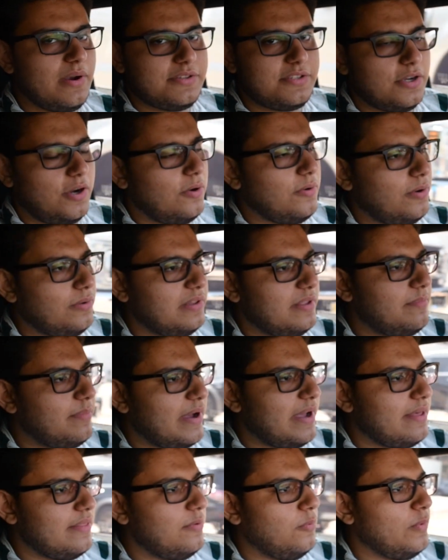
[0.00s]
to only
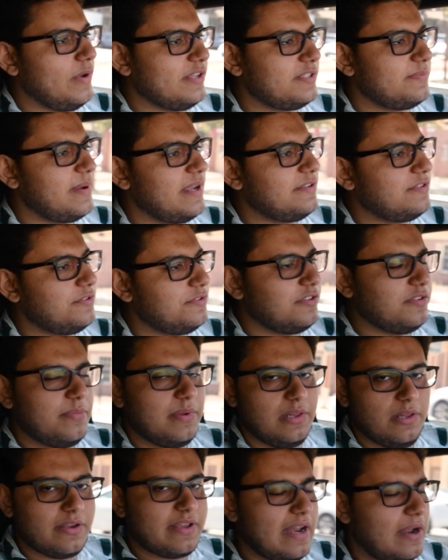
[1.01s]
buy the wheel spacers, you'd be
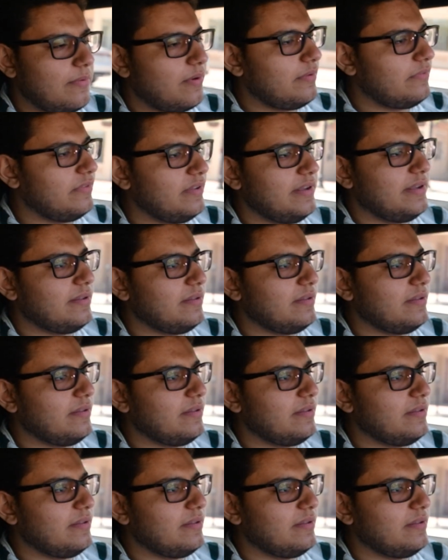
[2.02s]
looking at roughly